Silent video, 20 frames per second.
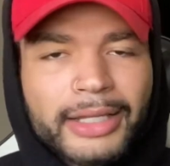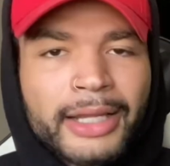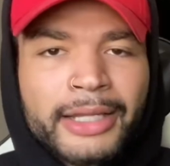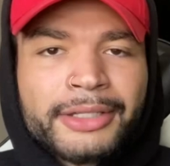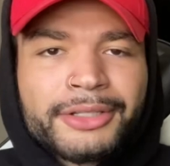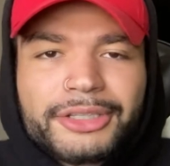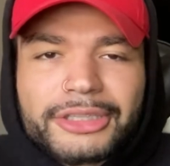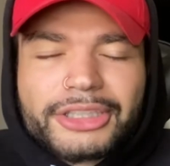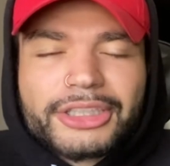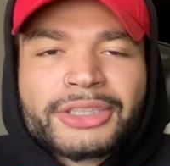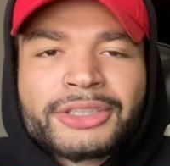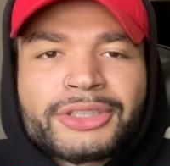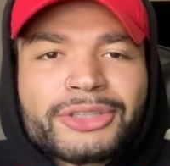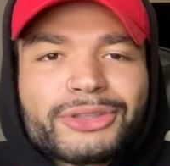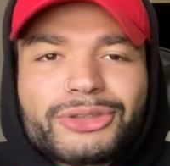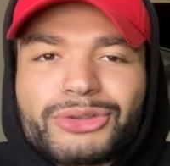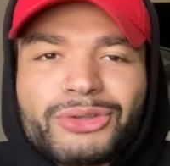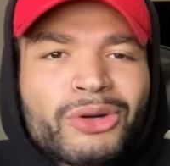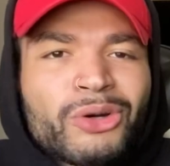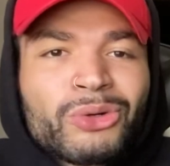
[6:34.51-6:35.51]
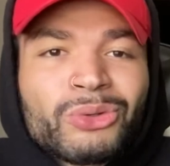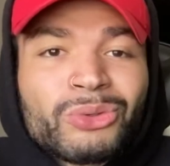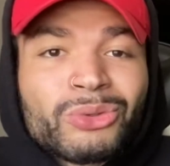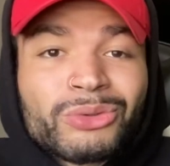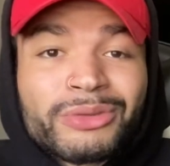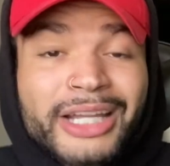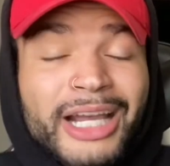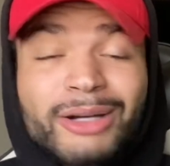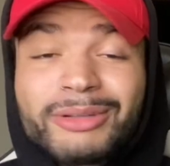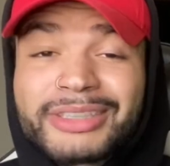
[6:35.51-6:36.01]
you're just a troll.
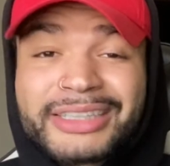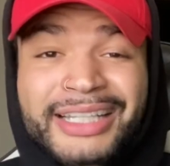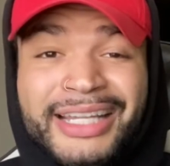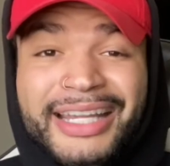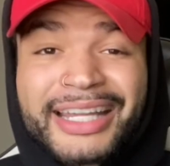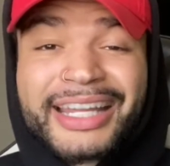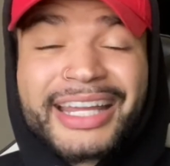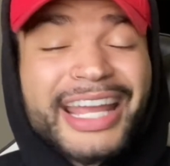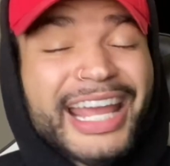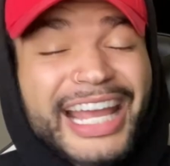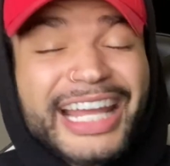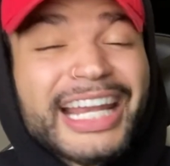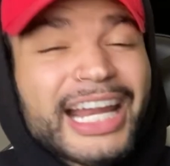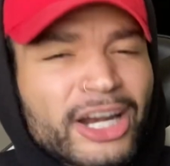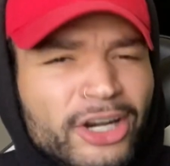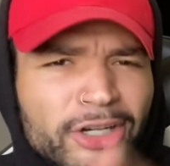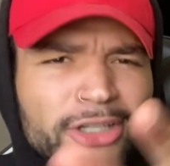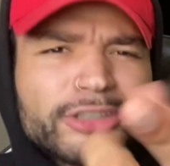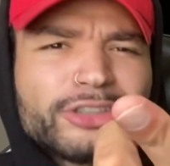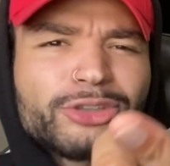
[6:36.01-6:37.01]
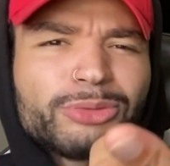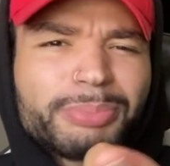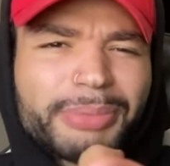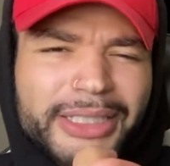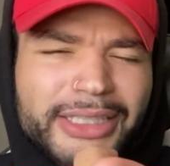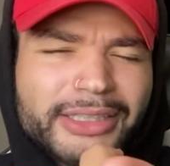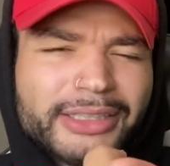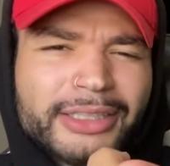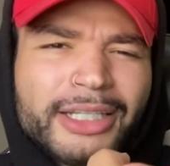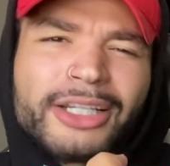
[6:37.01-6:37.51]
That was it. And I heard you,
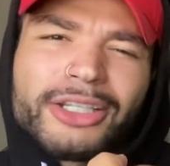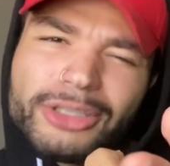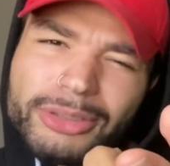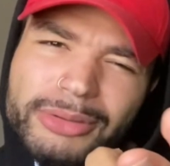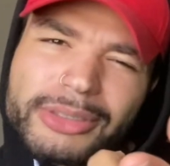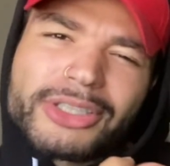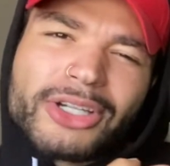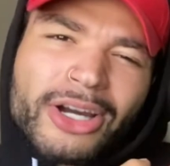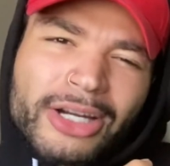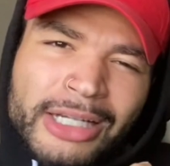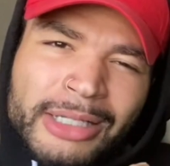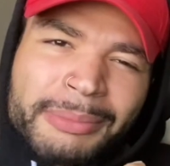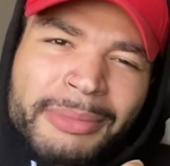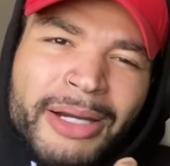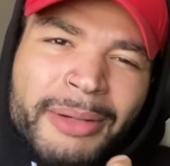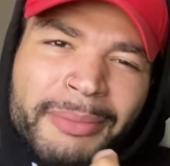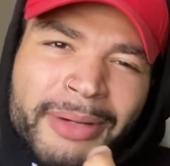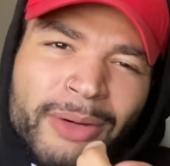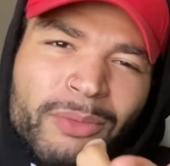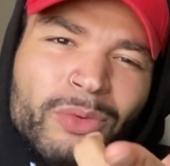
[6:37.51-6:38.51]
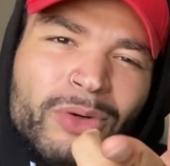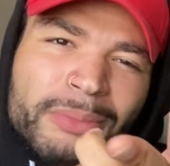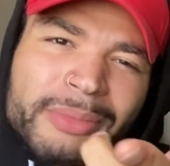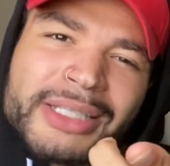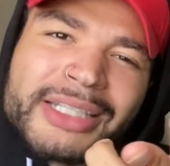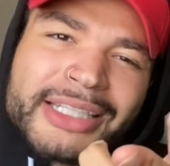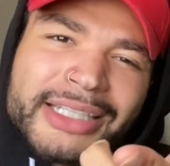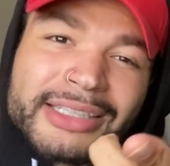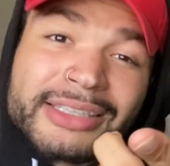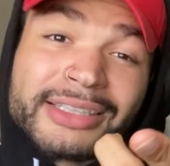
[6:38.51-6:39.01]
bitch. You were talking about my
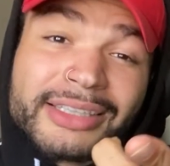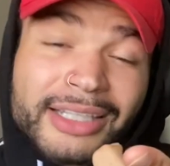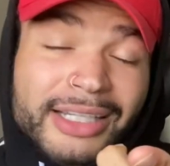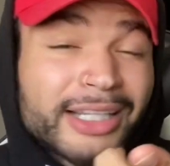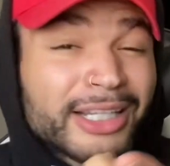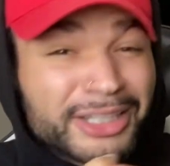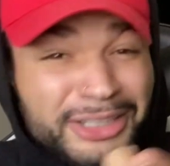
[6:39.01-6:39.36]
woman, Lisa.